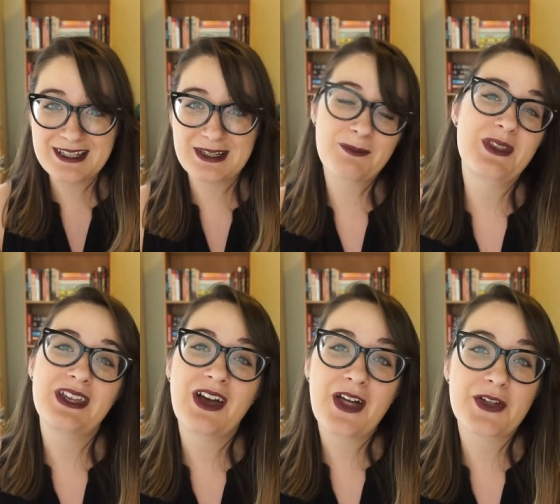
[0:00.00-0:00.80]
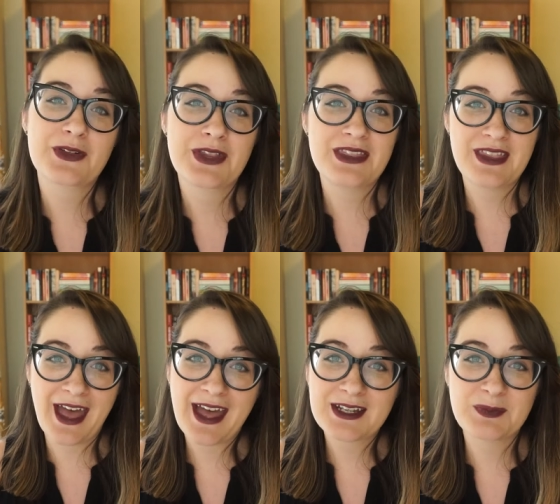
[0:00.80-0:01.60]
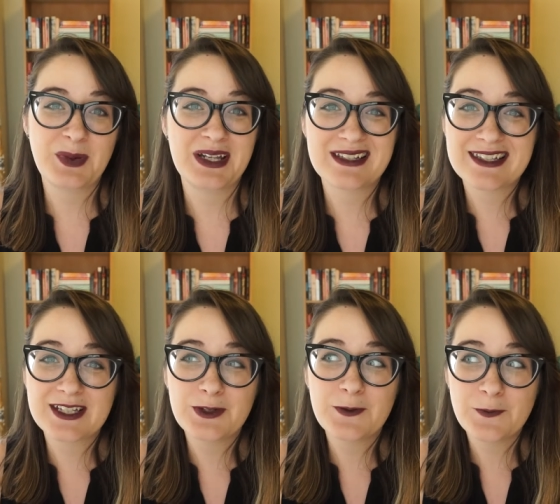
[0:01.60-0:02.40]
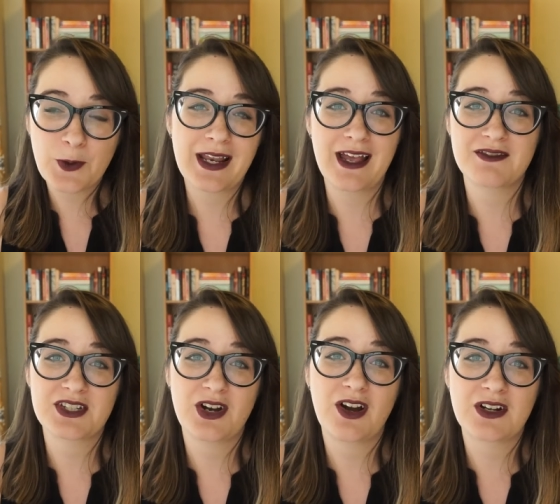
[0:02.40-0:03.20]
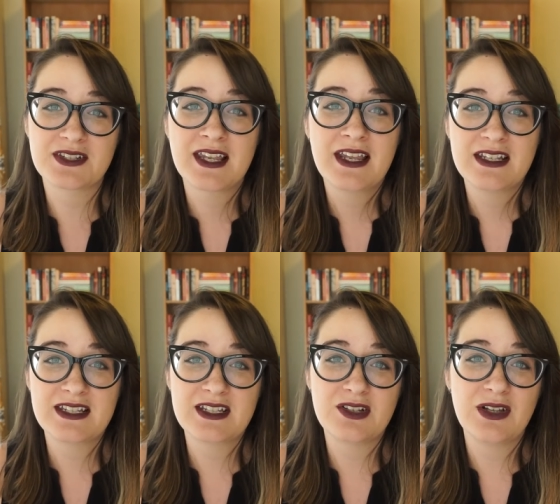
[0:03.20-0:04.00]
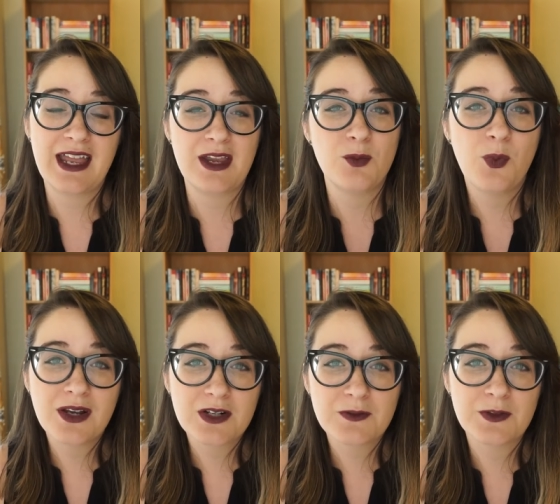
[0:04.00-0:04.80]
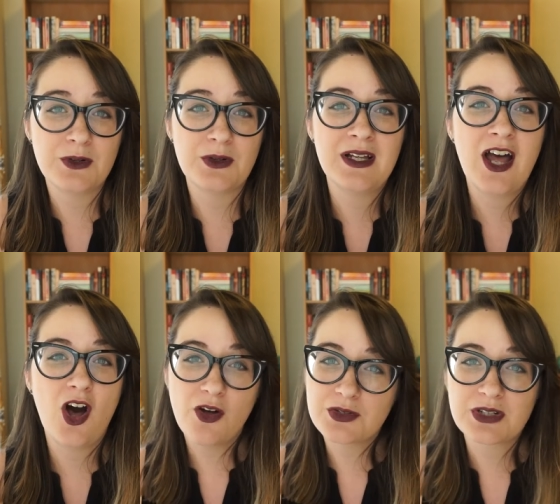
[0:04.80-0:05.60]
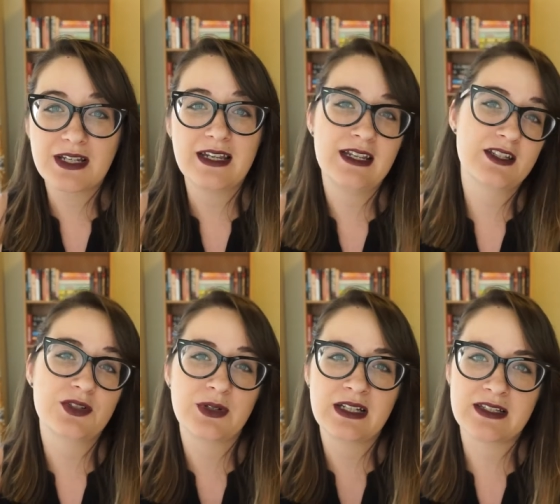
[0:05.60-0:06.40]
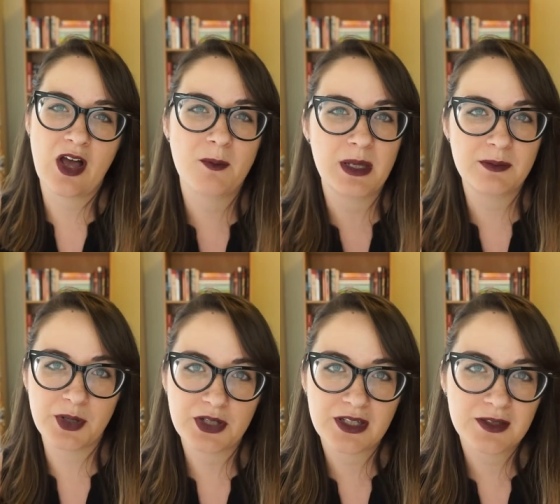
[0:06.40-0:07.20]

something other than that, but still 4.5 stars, still a wonderful alternate history zombie book.